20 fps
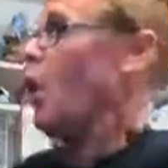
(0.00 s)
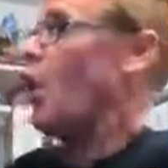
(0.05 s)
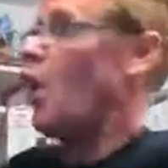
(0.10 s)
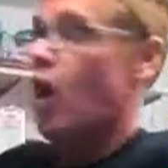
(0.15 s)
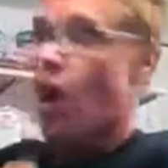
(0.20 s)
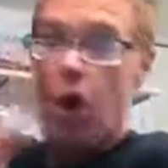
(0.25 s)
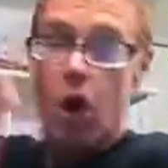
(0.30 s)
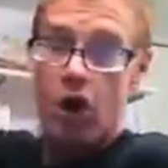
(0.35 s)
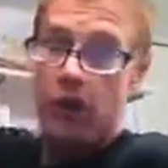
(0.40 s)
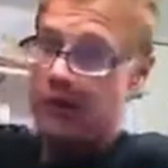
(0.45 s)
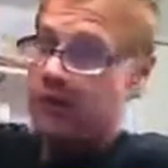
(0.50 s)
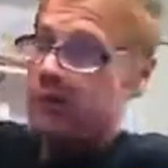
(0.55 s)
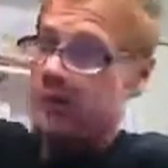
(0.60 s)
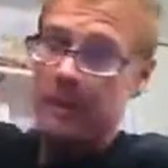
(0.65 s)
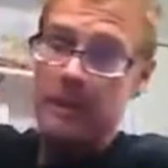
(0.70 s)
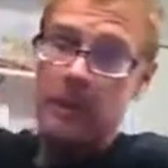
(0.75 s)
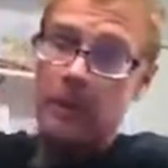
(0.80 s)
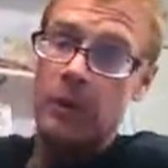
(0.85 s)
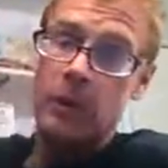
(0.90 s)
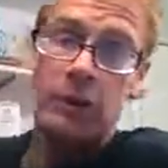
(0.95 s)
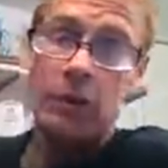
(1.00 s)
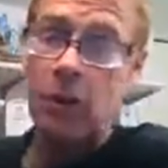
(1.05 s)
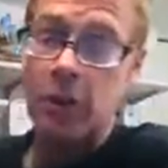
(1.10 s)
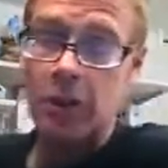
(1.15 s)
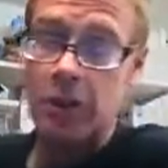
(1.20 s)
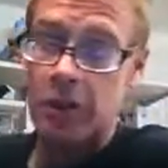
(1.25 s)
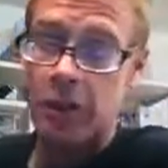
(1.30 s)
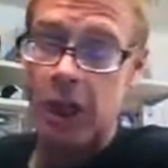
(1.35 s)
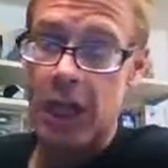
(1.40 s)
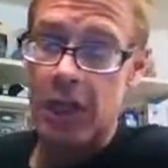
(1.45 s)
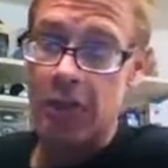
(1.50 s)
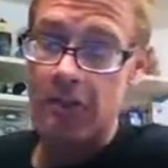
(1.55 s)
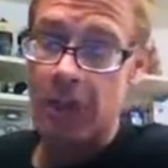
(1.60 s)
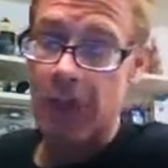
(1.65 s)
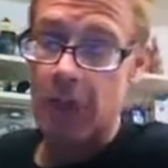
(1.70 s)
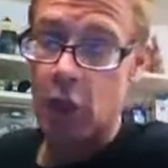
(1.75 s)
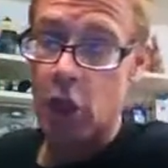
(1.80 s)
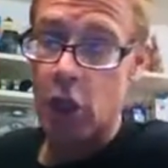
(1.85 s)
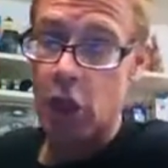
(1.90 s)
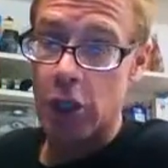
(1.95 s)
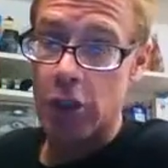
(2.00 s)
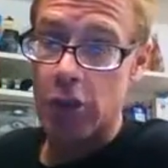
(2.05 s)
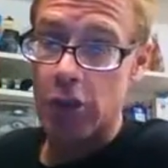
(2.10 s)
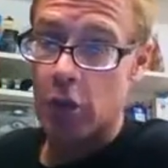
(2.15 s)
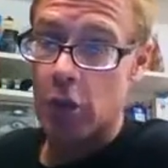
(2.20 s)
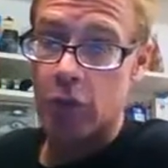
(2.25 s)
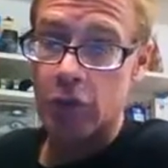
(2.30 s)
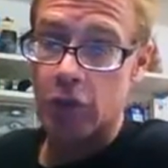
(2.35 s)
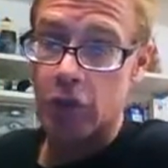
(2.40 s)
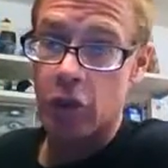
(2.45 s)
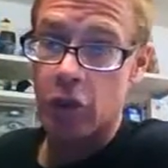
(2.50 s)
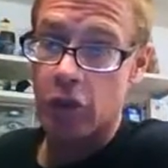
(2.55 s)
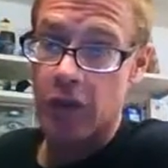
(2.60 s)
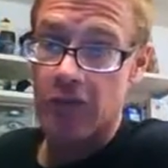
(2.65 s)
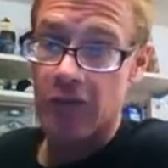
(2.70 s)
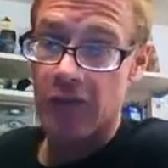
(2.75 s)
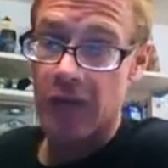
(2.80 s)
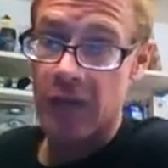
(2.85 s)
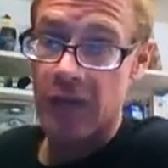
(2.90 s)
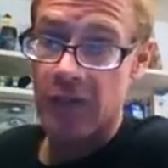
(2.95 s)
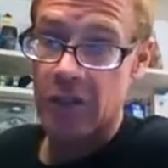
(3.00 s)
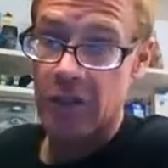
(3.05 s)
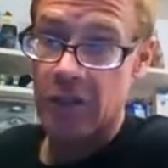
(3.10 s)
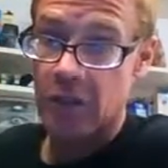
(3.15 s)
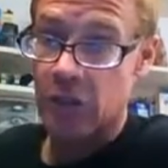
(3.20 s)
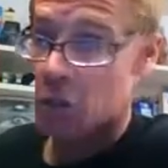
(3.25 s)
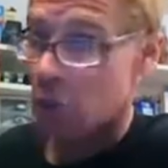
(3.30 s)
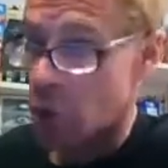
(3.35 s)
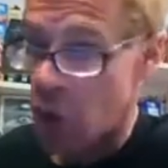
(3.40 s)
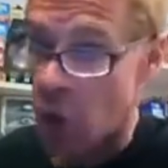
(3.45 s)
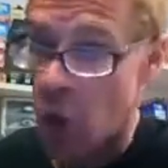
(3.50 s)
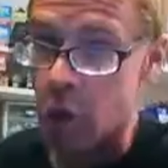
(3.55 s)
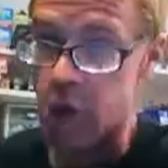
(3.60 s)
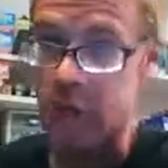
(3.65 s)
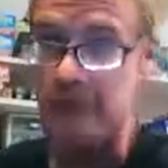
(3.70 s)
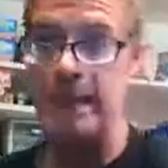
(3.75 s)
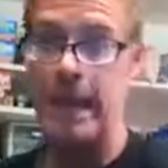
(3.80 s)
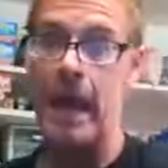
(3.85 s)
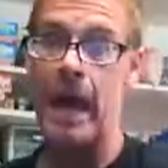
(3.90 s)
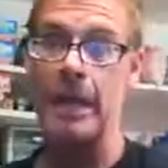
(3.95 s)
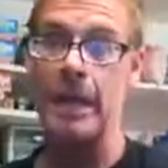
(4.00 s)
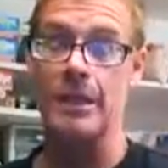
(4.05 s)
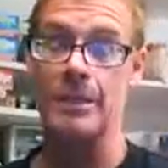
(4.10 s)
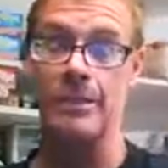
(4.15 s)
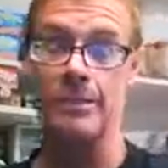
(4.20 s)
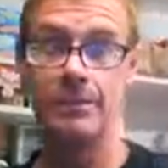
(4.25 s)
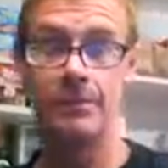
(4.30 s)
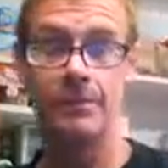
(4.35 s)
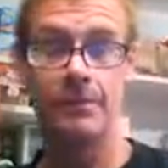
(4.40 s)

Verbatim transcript: All these people that criticize my looks don't show their faces. Do you notice that?